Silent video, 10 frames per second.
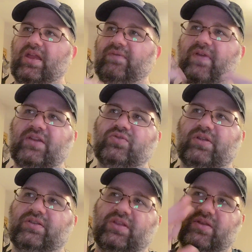
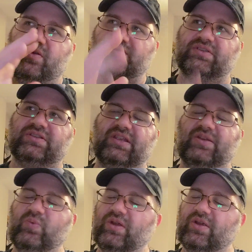Eventually, th there's a
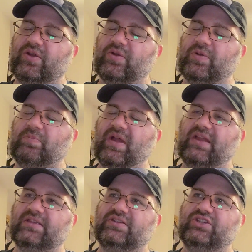scene where
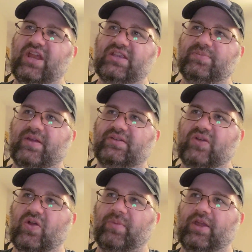Mike is chased by the
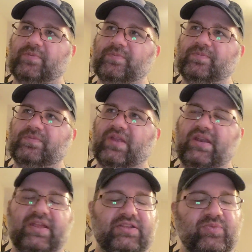tall man.
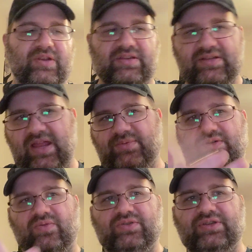He gets away and he slams
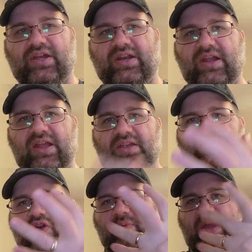the door shut.
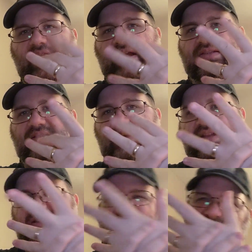Tall man has like his